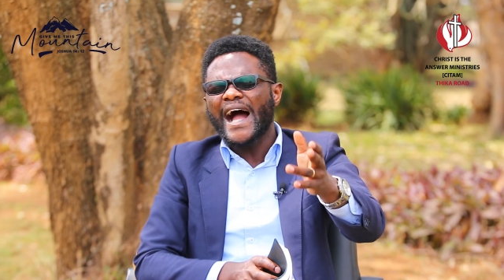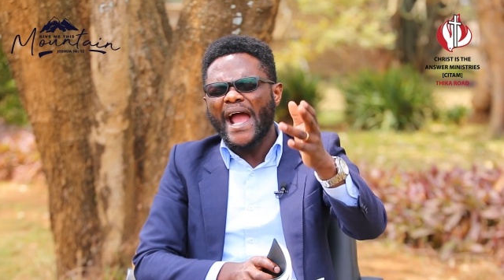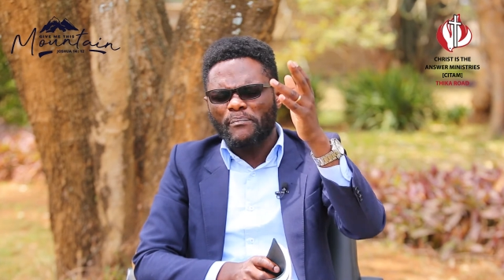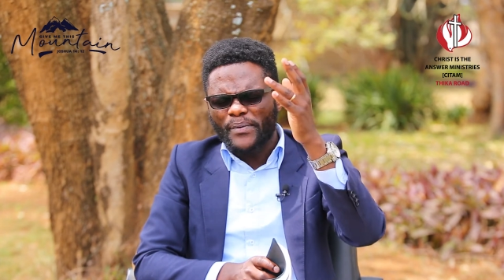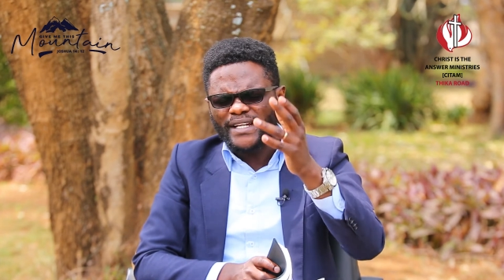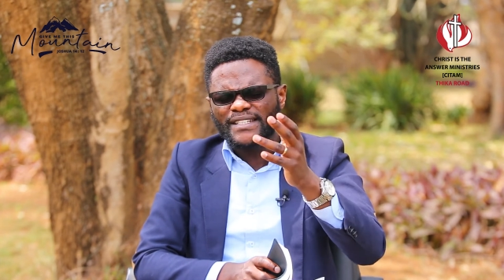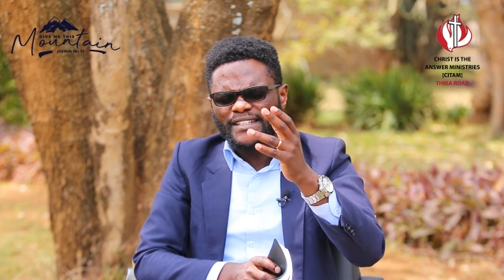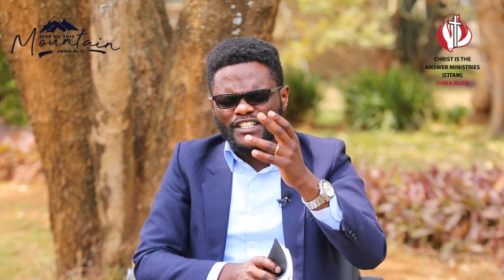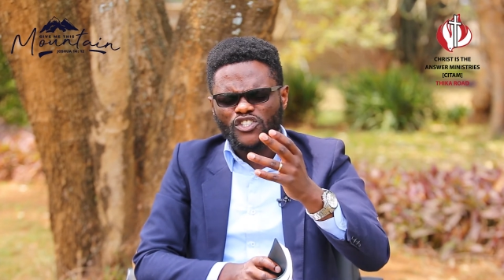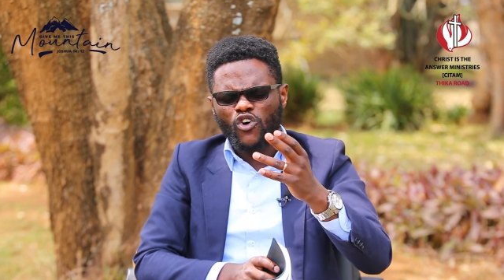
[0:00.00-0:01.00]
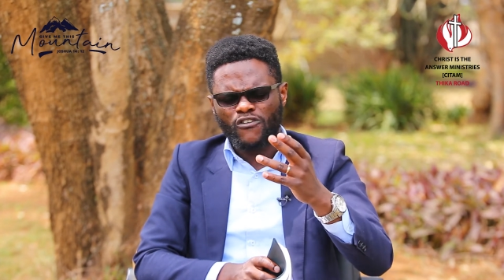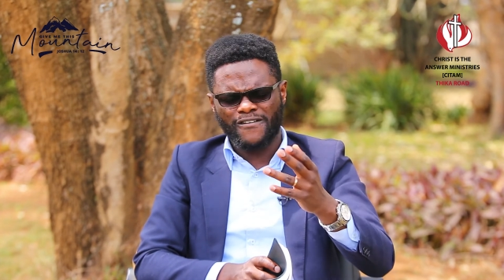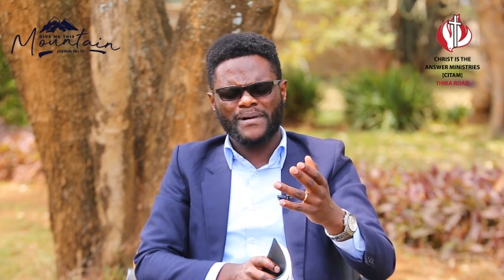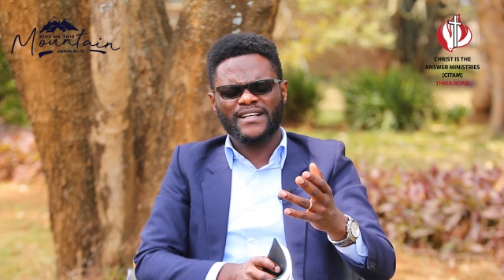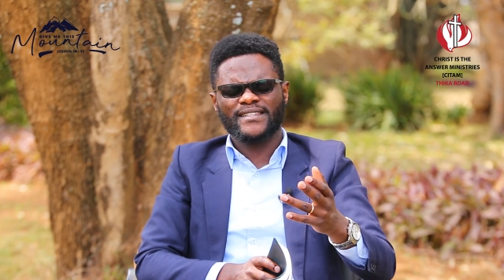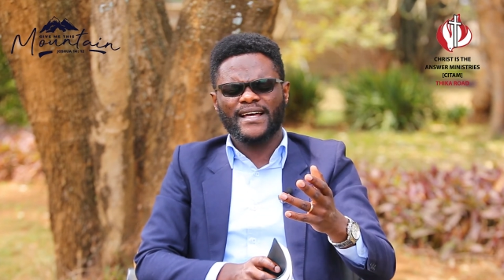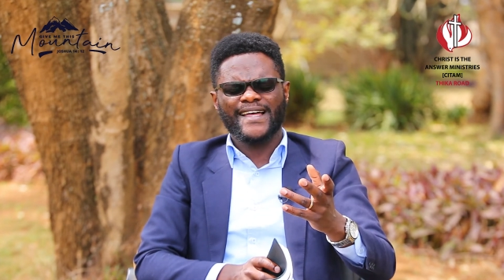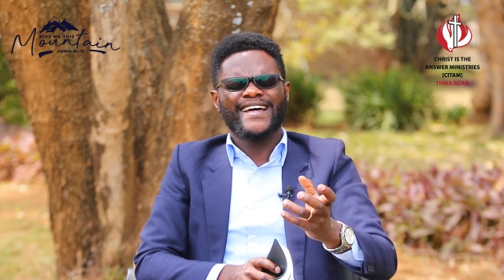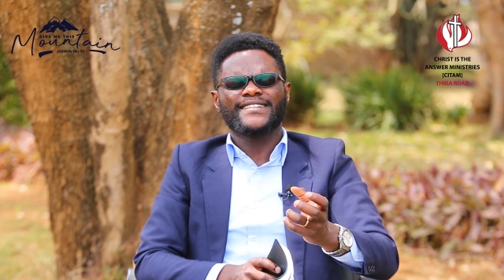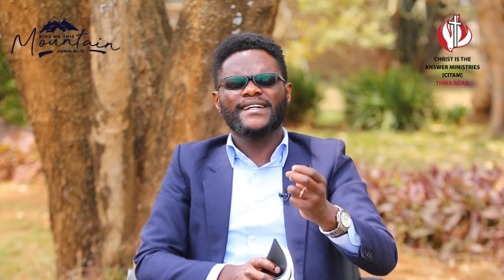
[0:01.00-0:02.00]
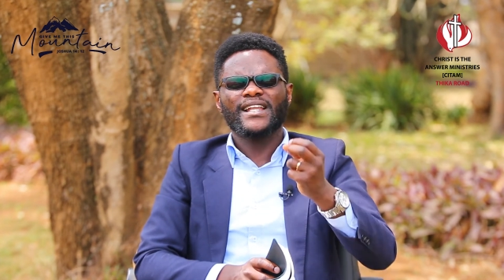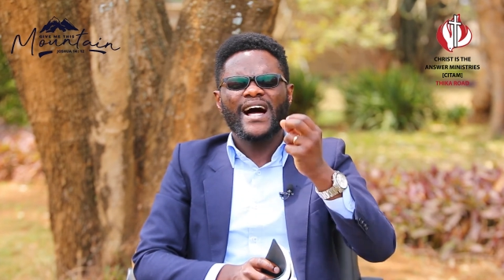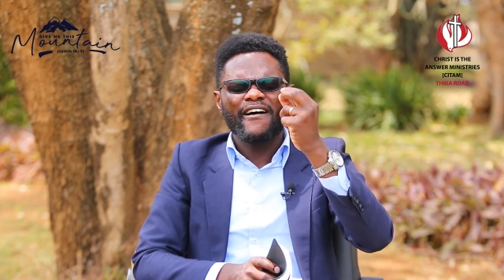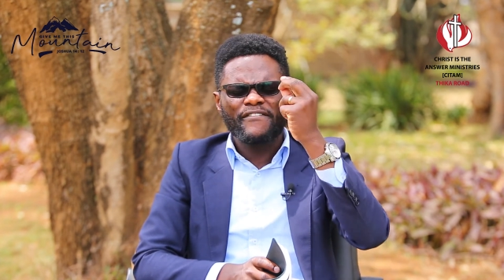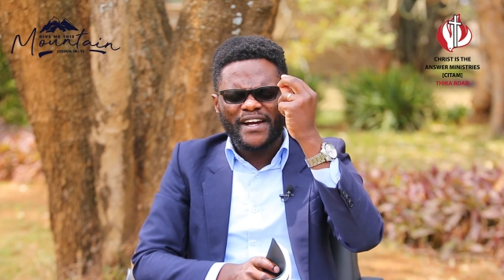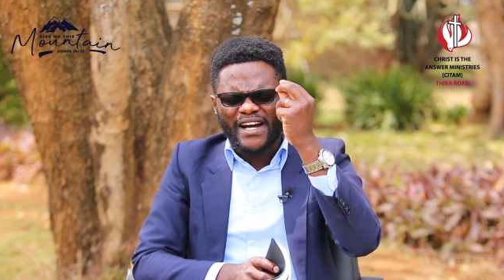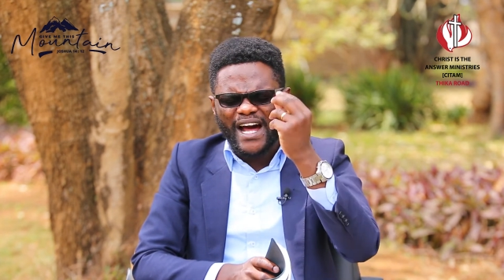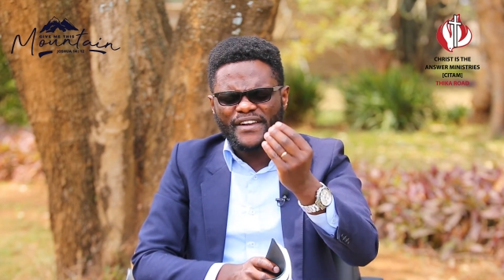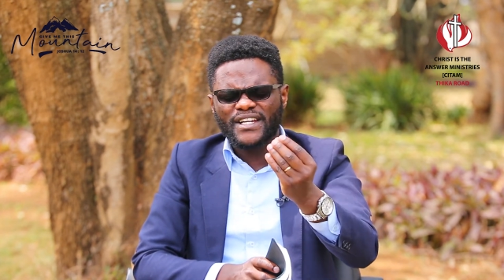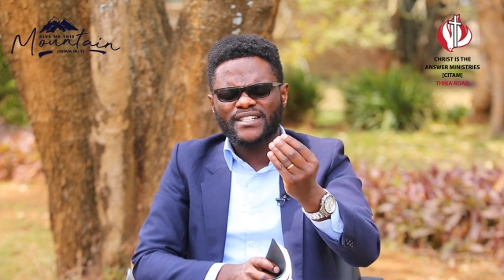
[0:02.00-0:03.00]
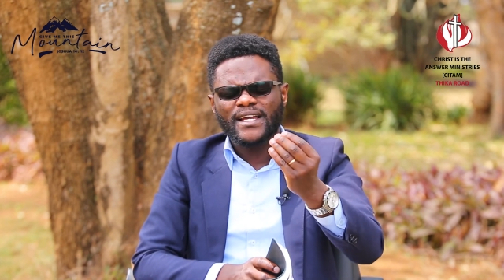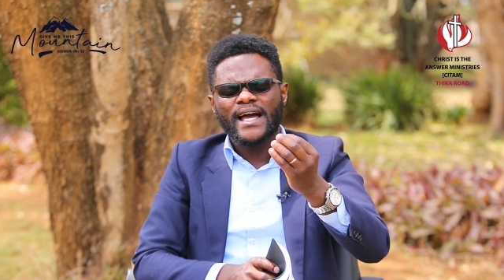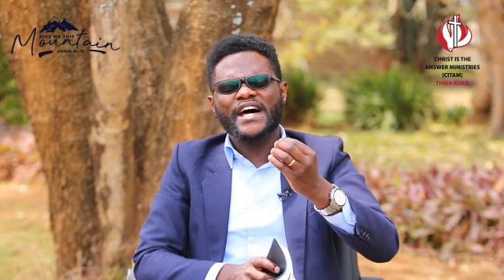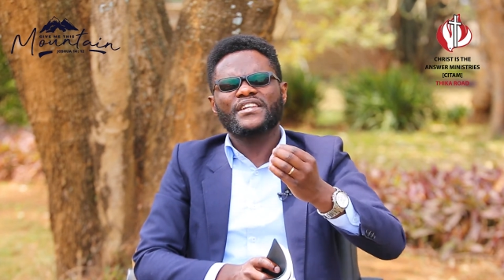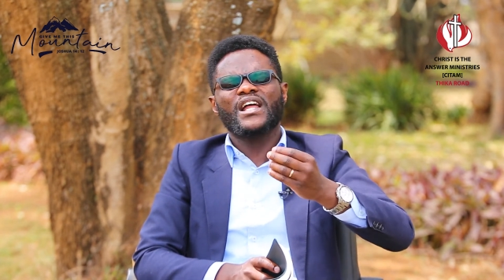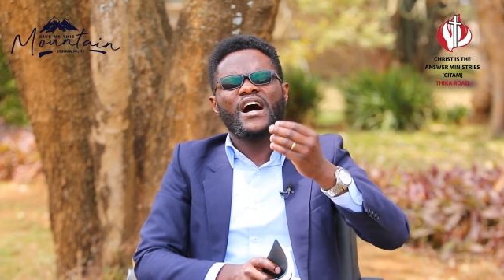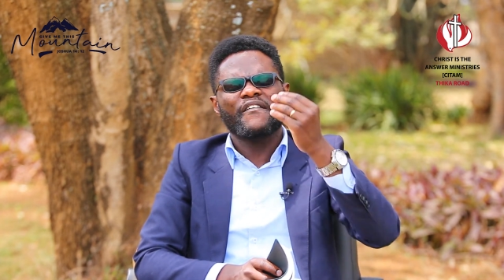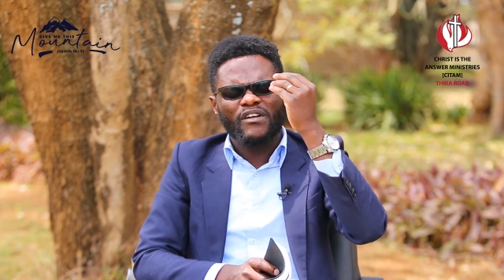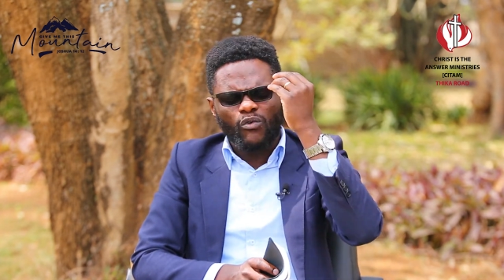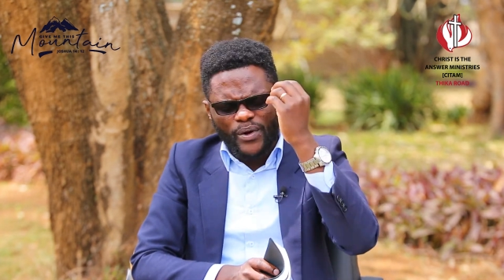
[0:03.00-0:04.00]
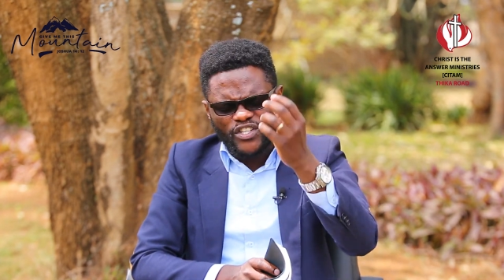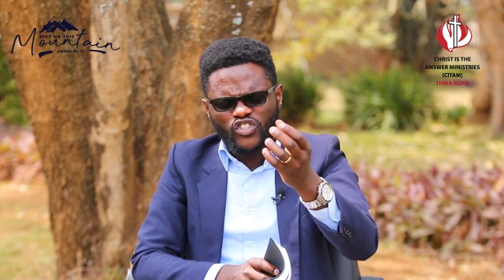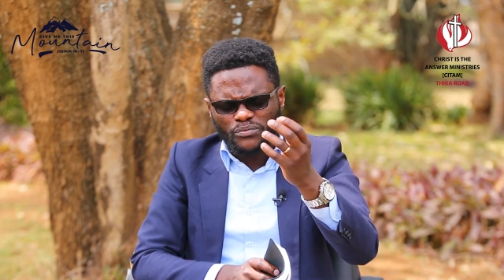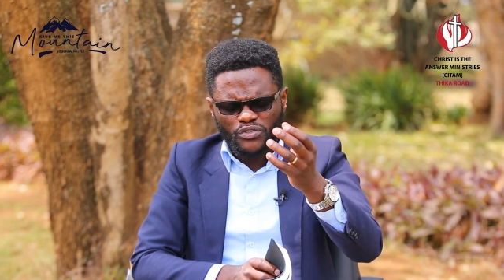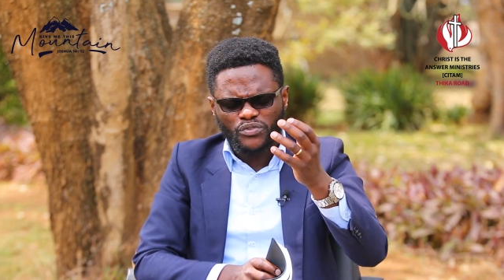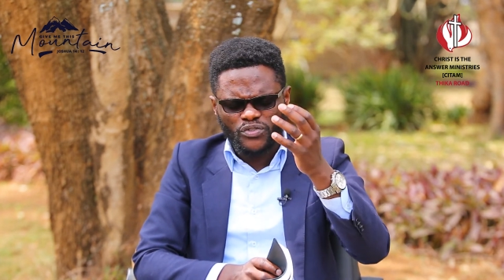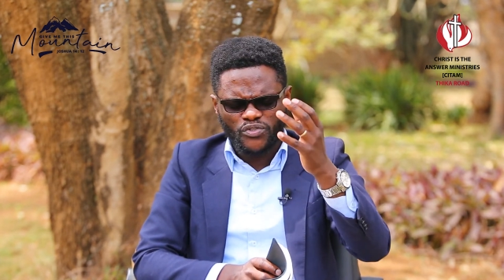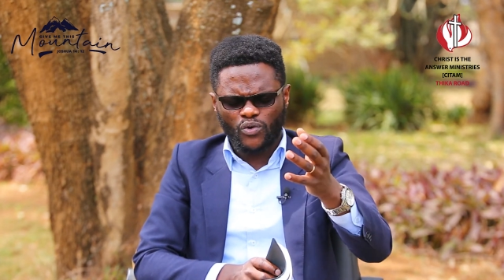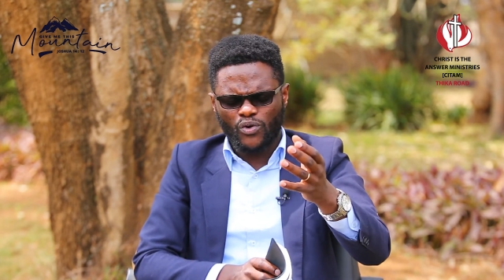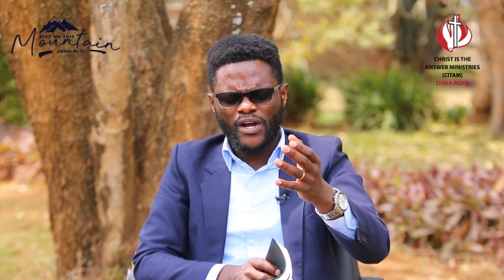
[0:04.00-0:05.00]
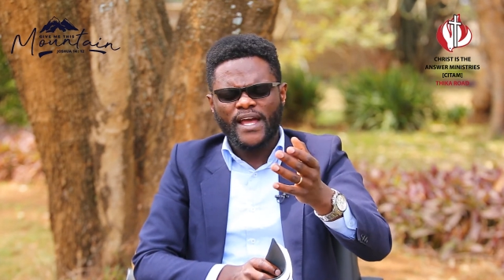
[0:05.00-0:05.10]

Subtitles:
I pray that indeed, Jehovah Master, they'll have the courage and they'll have the wisdom to do so.